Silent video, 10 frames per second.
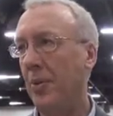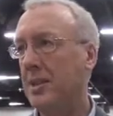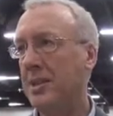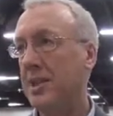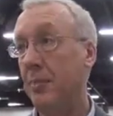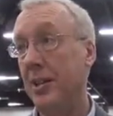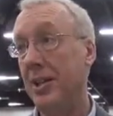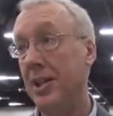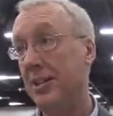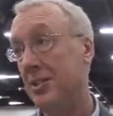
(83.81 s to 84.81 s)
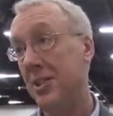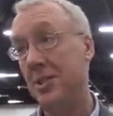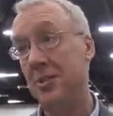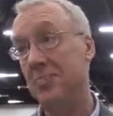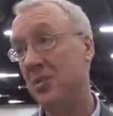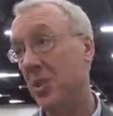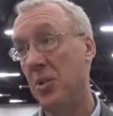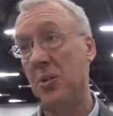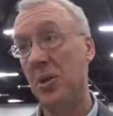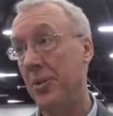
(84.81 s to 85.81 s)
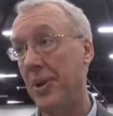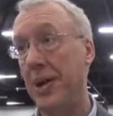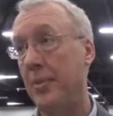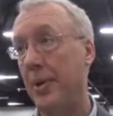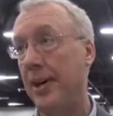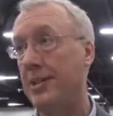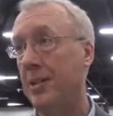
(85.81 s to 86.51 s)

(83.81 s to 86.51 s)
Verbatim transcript: was similar yield to two or three year break.